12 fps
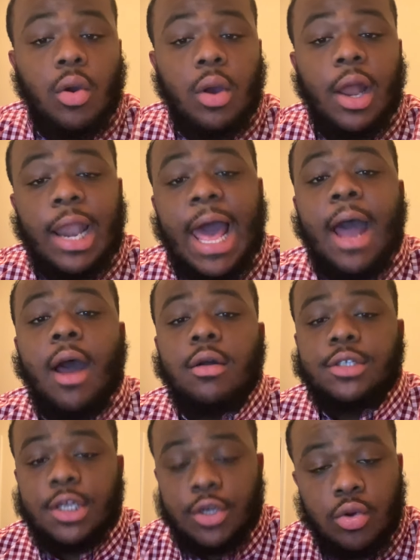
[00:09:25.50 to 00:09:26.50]
allowed
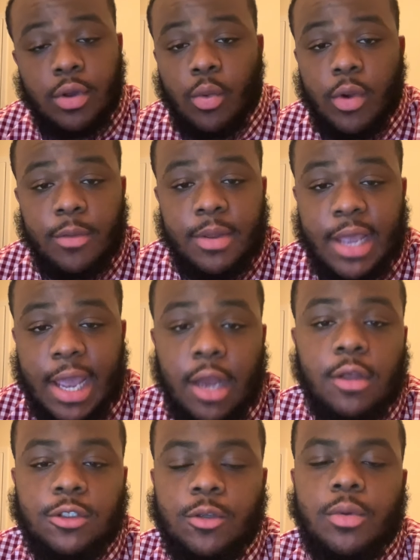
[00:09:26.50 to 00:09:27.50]
to do. It wouldn't be
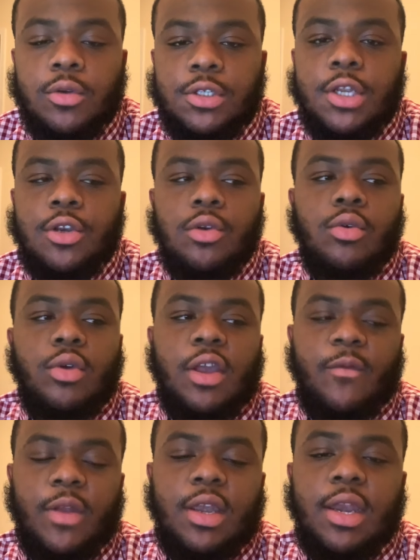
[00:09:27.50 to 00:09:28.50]
eligible to do
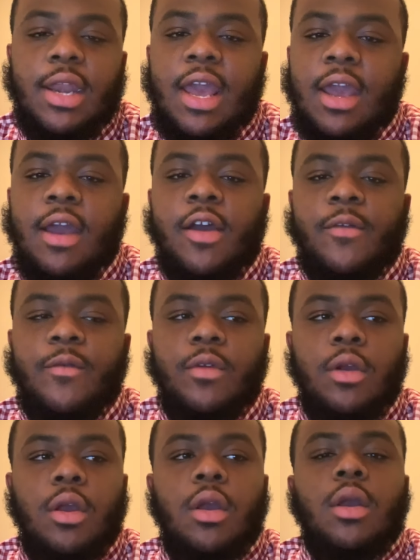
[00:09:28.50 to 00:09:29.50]
if it didn't have,
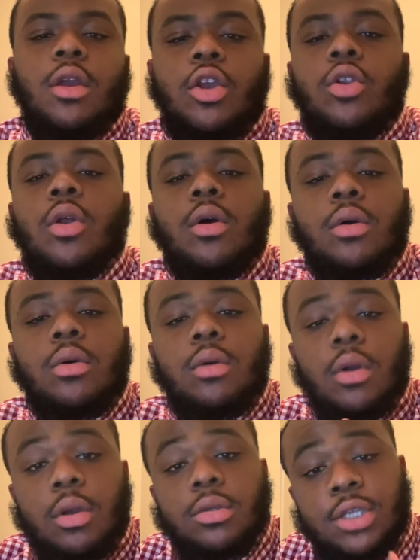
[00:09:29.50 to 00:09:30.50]

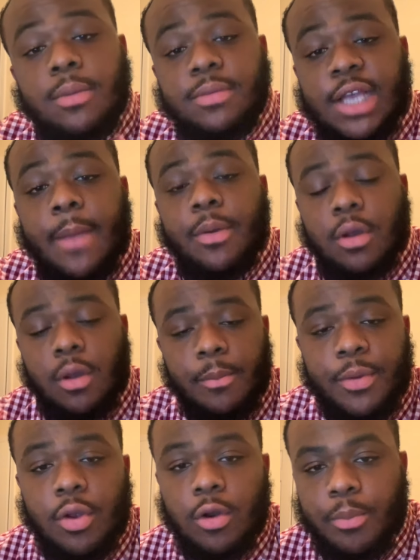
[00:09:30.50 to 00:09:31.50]
some type of
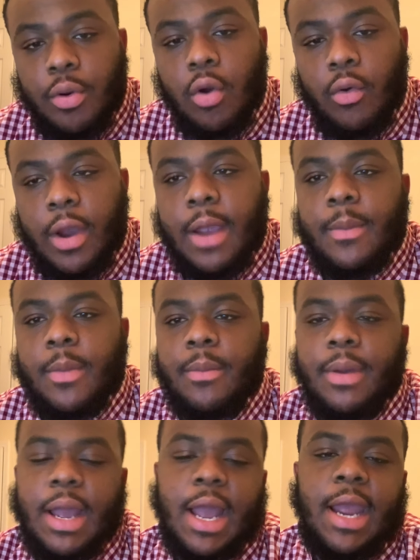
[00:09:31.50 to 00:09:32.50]
computer programming
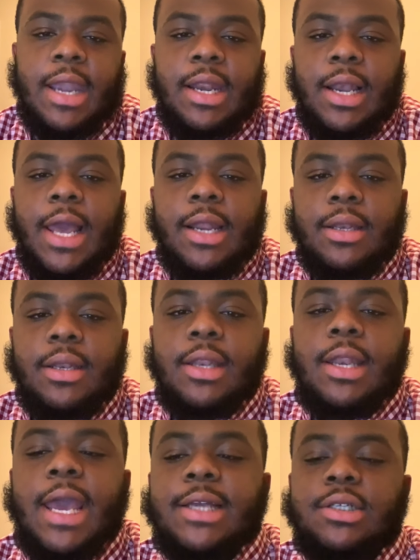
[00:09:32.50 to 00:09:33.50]
behind it. Like
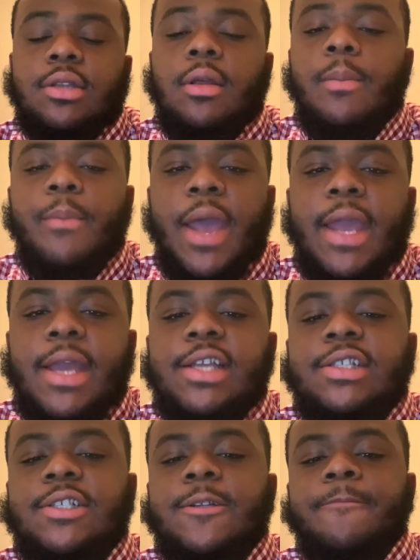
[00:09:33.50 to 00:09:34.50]
that's the
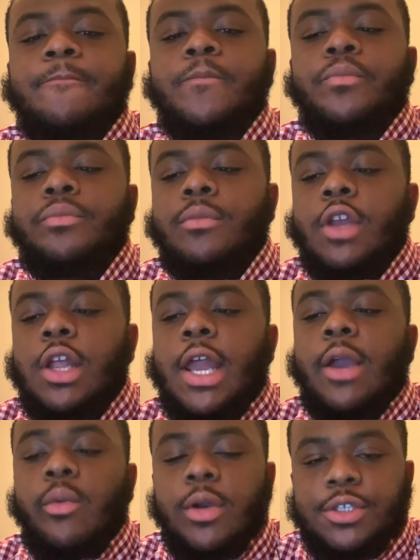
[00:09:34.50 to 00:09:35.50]
base.
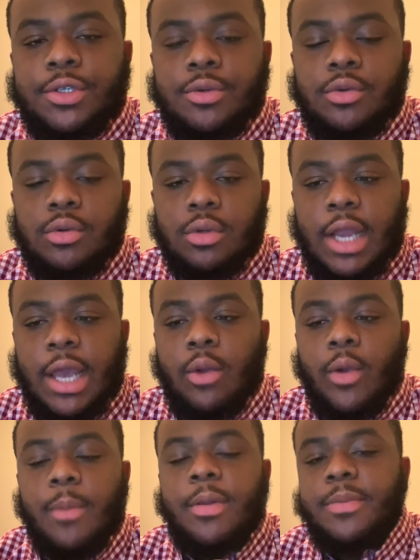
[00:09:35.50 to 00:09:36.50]
Like what
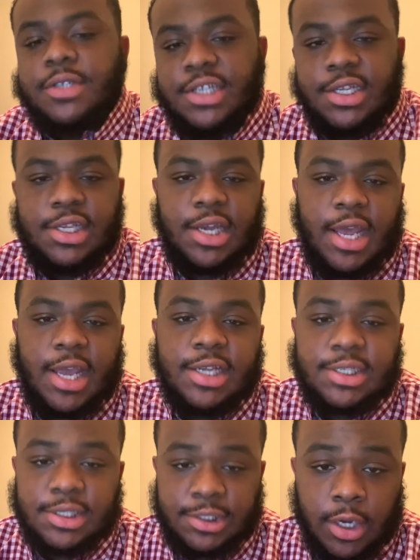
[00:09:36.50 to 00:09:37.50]
people see today is
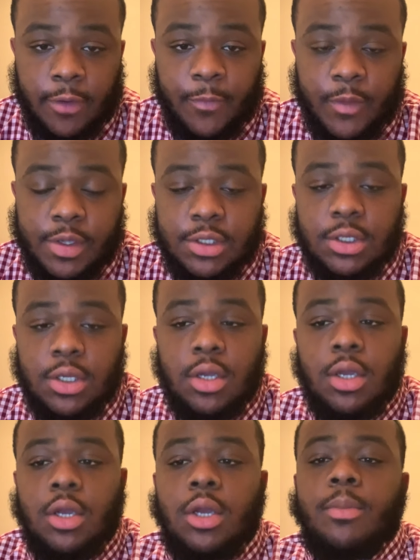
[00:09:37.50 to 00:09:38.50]
the surface.
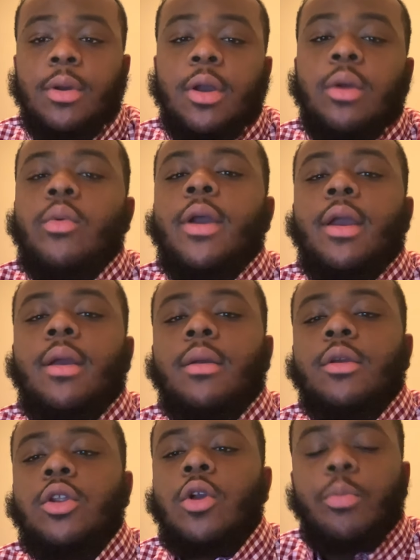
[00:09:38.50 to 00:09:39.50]
But what,
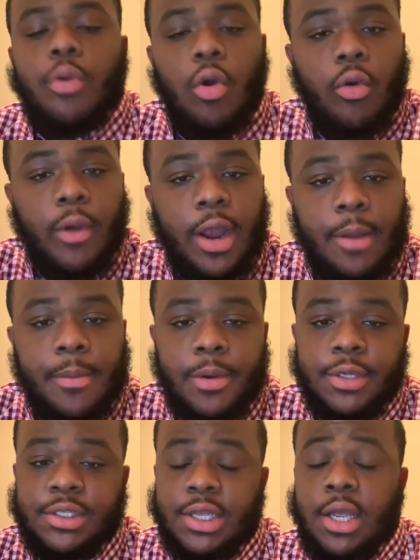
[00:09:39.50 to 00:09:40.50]

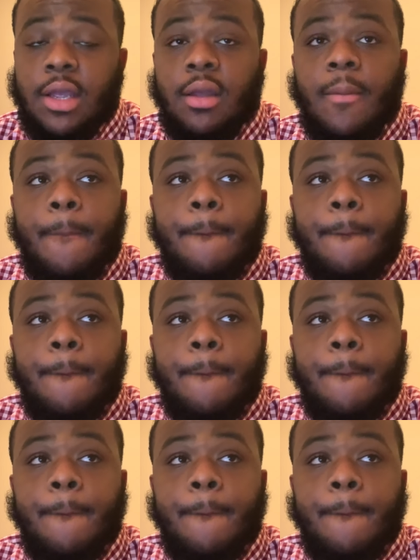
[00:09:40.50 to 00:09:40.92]
programmers and